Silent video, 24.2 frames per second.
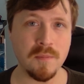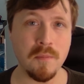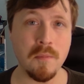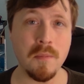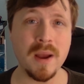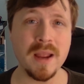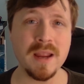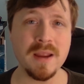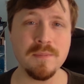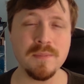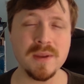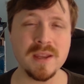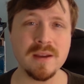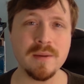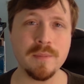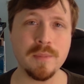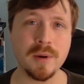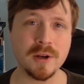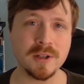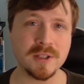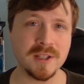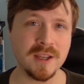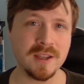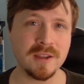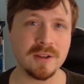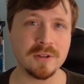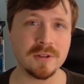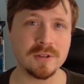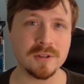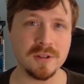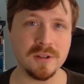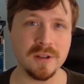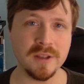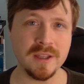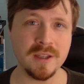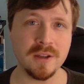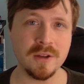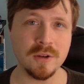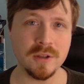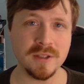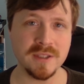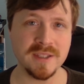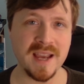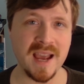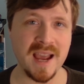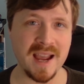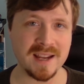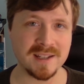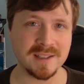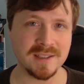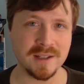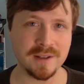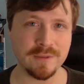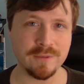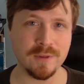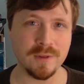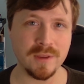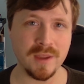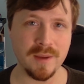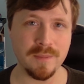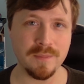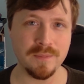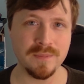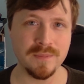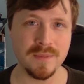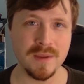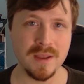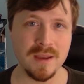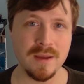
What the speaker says: might be a particularly good tactic for them,